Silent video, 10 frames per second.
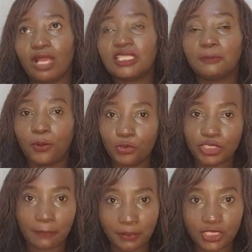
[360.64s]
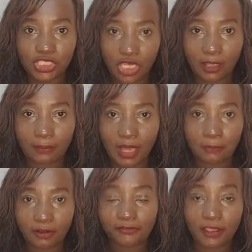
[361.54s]
put a picture, a
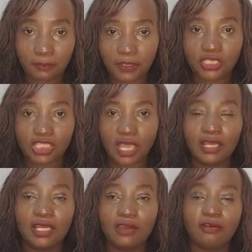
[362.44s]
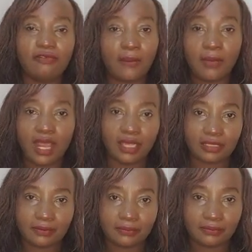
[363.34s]
profile picture of a
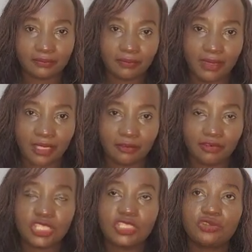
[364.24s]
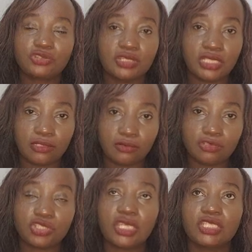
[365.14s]
man, which is not really good.
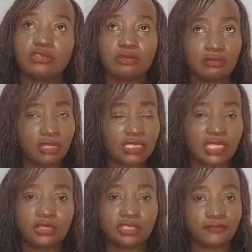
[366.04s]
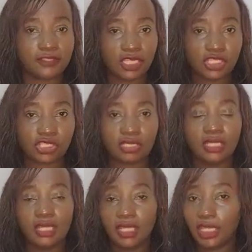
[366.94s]
So it creates a lot of tension
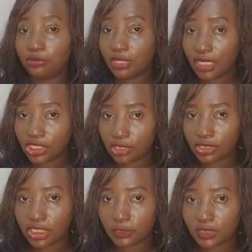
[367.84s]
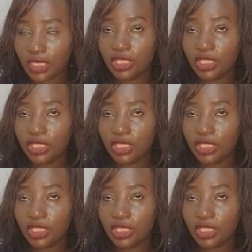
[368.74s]
in relationships.